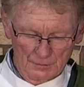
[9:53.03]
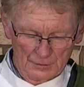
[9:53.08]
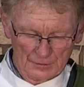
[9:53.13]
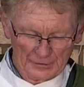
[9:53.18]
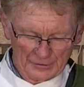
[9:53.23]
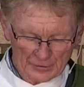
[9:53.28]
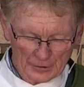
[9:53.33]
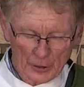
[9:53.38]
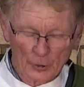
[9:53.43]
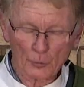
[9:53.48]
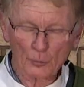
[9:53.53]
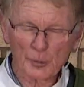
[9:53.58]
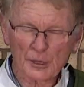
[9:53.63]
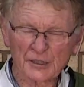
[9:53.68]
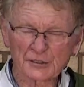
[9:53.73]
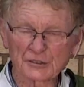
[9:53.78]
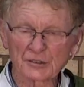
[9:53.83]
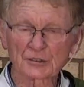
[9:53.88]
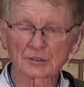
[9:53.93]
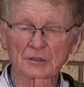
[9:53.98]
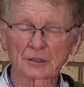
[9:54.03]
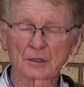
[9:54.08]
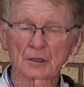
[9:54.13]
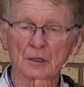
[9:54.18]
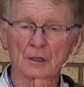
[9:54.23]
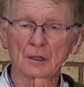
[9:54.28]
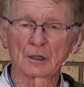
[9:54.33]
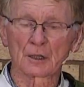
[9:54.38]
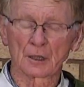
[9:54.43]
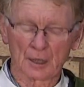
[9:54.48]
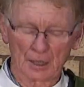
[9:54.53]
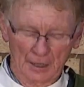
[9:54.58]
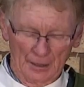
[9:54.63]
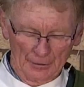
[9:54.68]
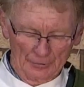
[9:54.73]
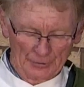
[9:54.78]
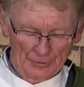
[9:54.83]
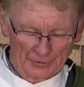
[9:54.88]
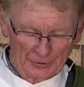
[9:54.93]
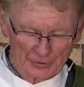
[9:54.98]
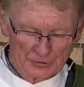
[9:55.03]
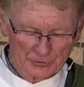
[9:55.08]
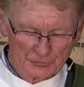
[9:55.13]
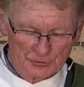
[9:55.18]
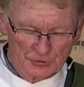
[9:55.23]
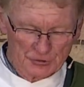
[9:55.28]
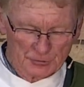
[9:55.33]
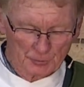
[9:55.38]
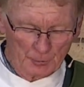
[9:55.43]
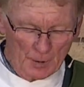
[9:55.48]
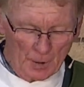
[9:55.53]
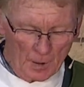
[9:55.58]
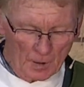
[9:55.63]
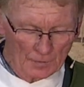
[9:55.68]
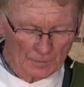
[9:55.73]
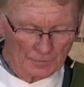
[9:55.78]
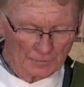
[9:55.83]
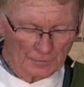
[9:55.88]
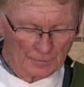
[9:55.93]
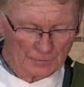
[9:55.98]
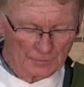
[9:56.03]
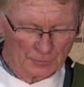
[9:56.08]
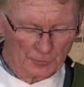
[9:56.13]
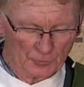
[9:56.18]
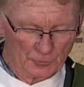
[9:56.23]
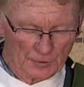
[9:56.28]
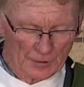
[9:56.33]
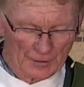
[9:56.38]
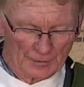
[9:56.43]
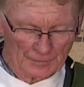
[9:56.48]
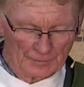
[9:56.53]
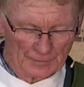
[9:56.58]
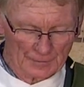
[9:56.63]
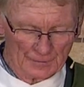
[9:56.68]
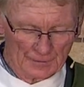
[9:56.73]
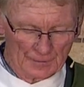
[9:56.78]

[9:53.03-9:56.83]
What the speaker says: In our midst. Let us respond to that